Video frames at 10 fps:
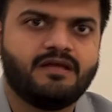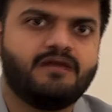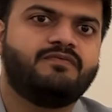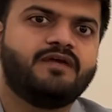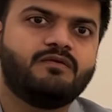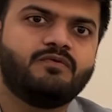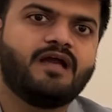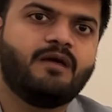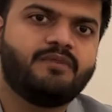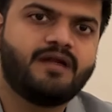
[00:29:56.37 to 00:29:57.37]
If it would
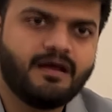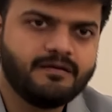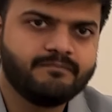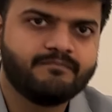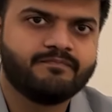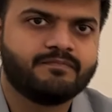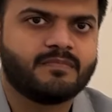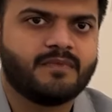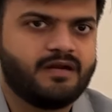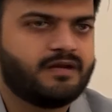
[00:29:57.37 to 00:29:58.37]
have done
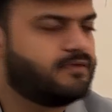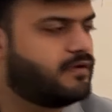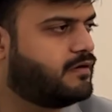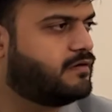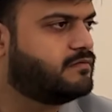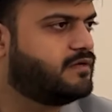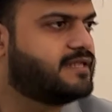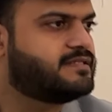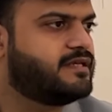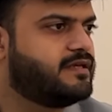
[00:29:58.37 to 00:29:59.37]
it,
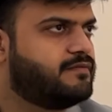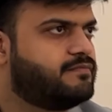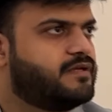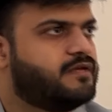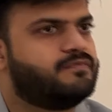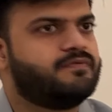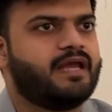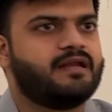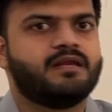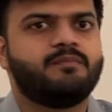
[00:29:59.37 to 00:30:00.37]
let's say if
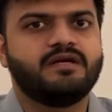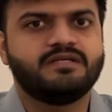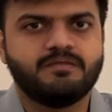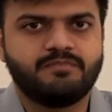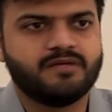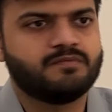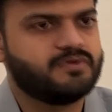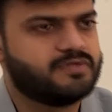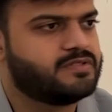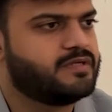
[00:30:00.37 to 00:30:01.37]
encrypted GPS
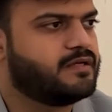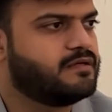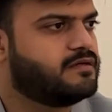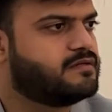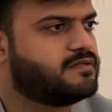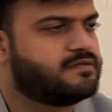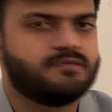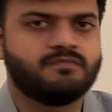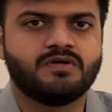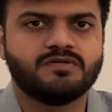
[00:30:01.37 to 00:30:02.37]
positioning
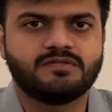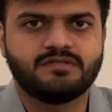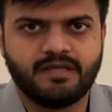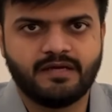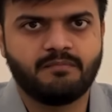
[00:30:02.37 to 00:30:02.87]
system was there